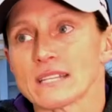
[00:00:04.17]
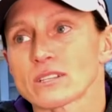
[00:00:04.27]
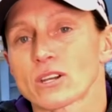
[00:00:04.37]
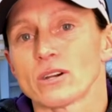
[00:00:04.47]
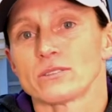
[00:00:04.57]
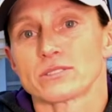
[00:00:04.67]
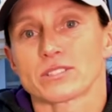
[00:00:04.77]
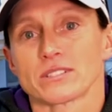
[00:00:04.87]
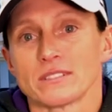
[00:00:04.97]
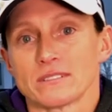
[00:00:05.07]
As a
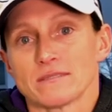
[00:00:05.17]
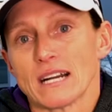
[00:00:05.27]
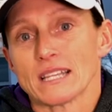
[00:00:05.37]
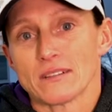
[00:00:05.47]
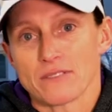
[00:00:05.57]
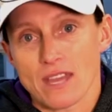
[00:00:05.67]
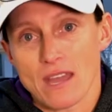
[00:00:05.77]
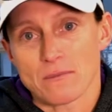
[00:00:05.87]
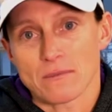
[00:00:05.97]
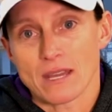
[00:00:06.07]
coach, I love the
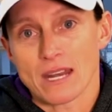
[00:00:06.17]
game,